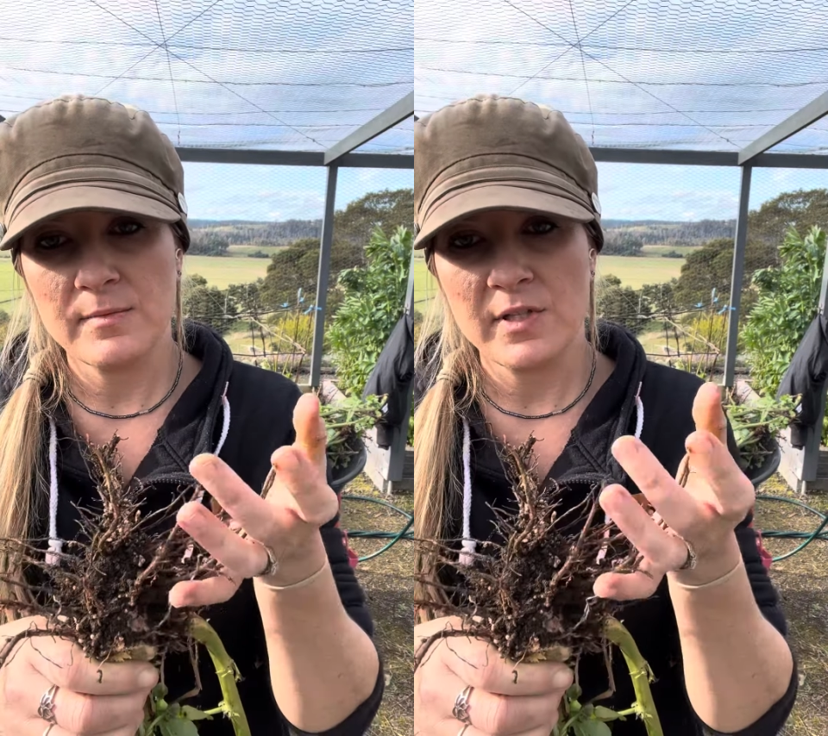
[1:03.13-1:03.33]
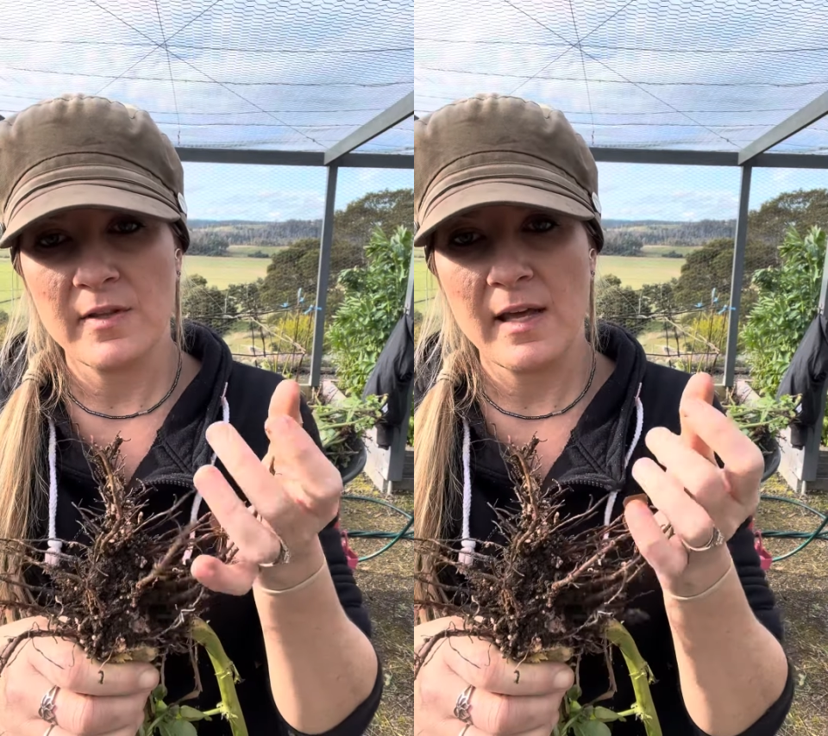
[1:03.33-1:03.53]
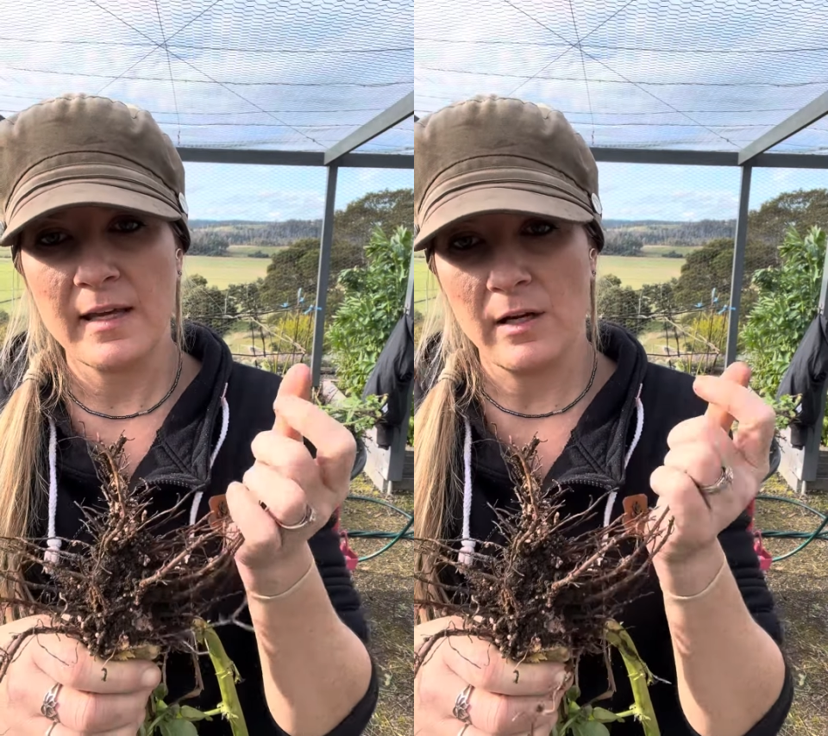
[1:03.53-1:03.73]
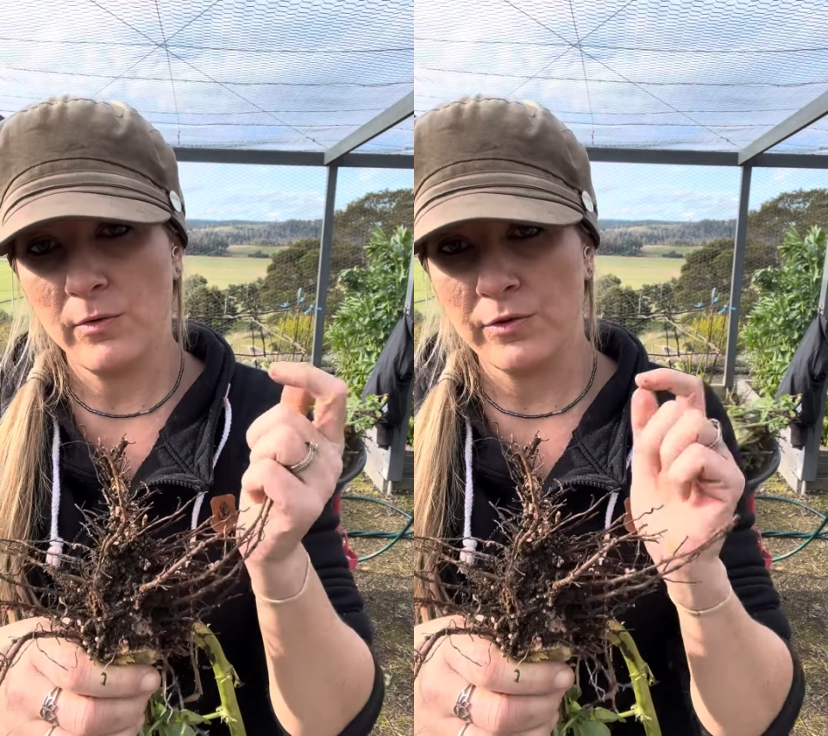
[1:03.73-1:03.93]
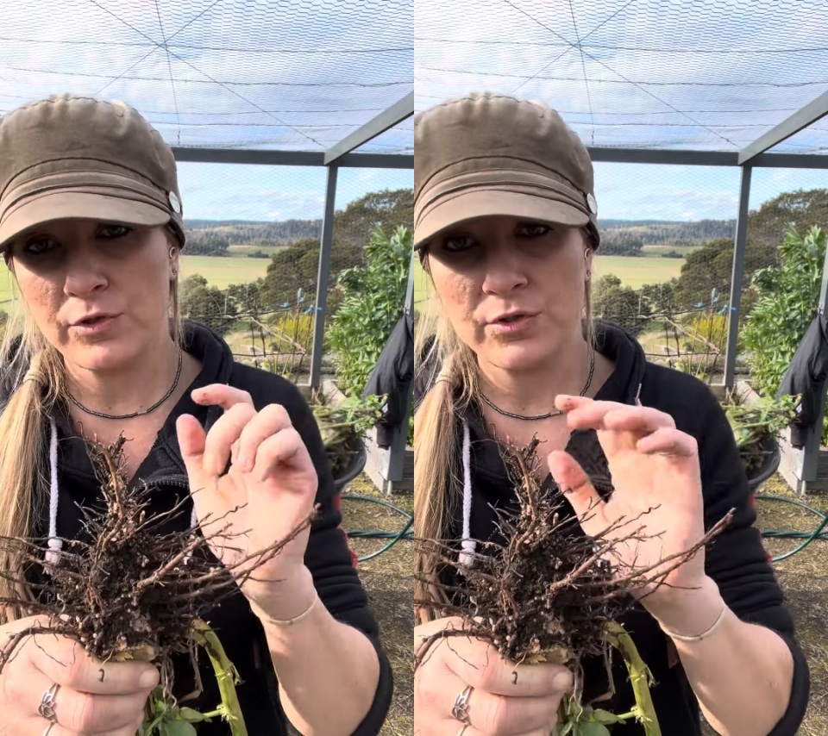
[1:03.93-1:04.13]
so they're getting
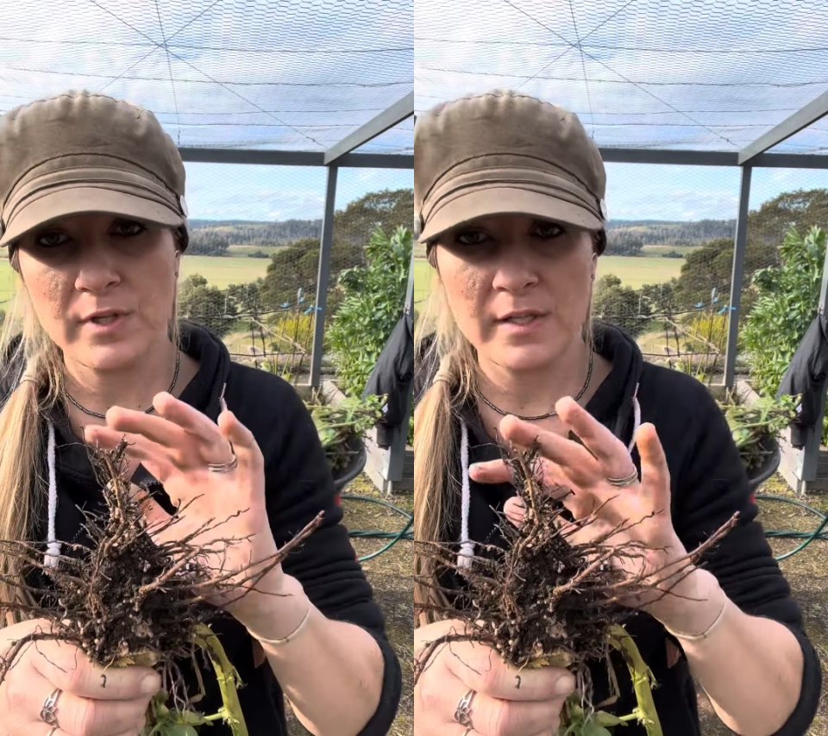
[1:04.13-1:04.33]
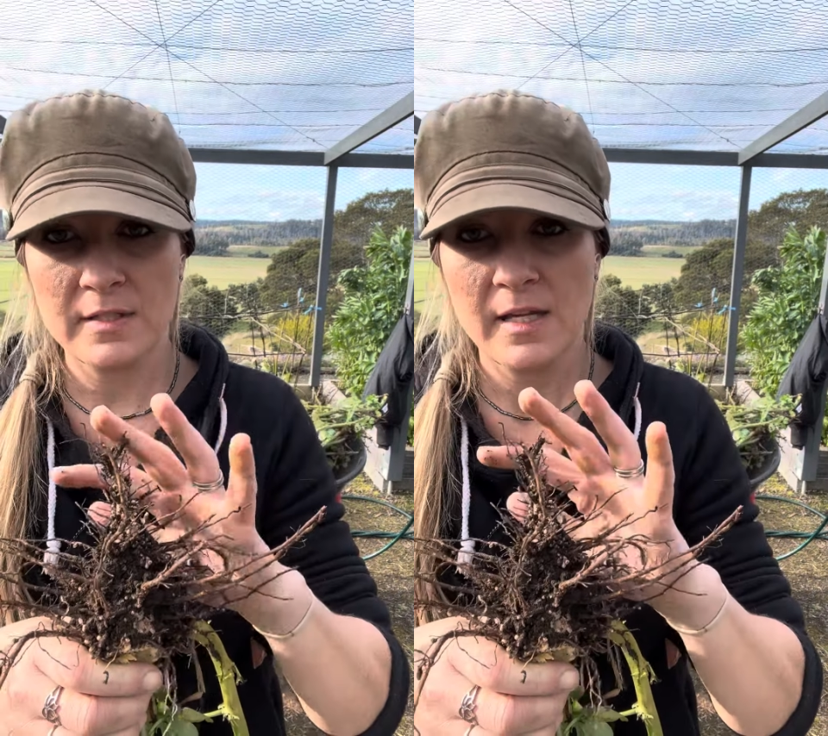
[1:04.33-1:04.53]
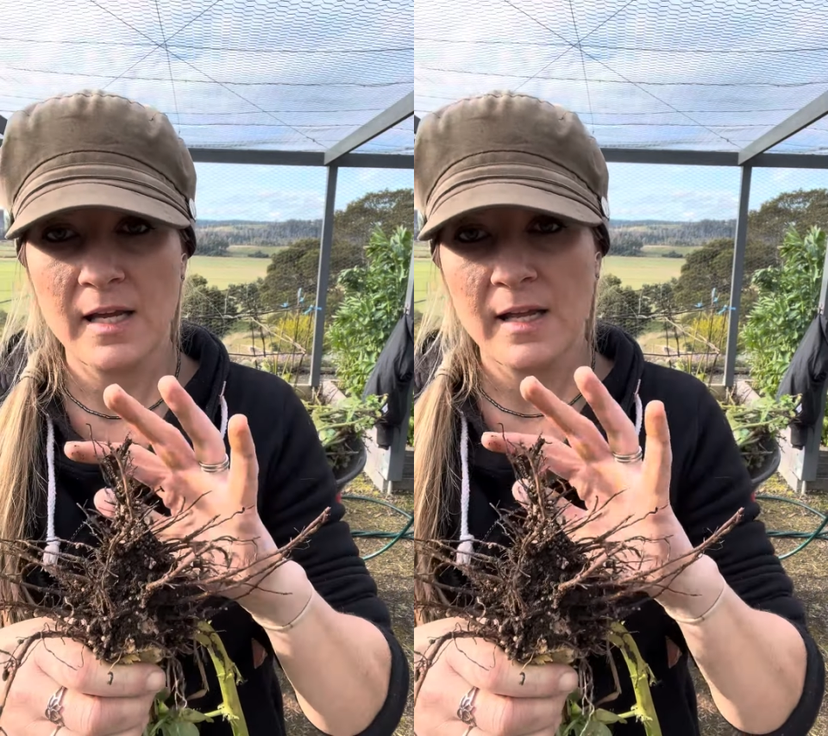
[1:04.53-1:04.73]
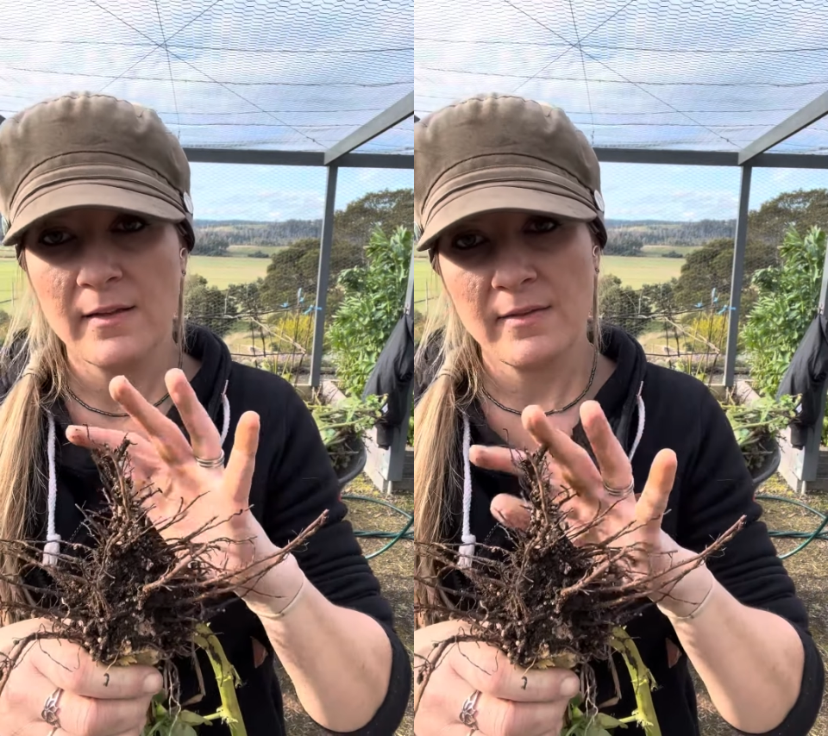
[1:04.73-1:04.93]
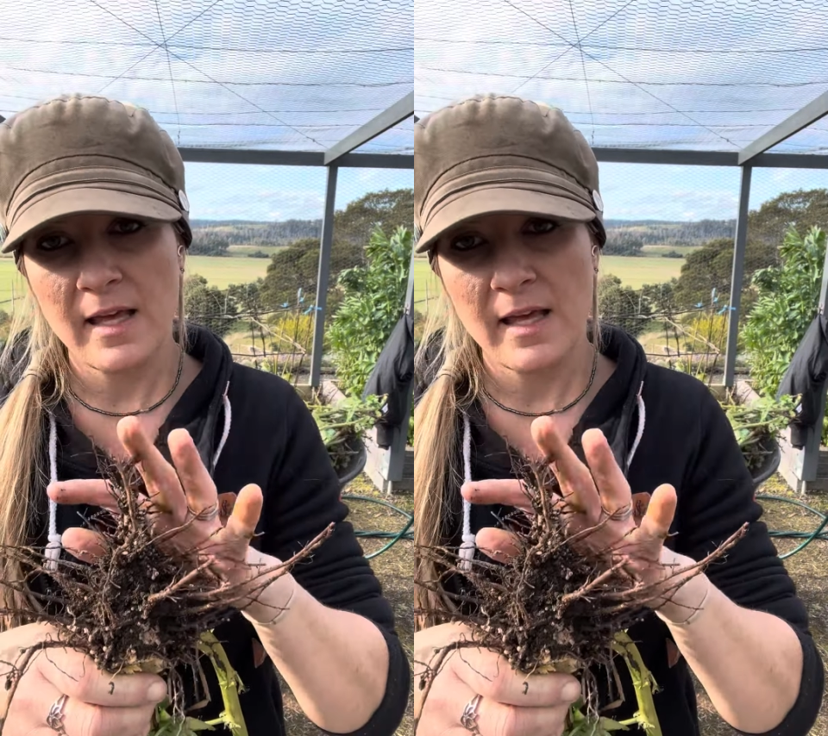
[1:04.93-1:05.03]
all the sugars that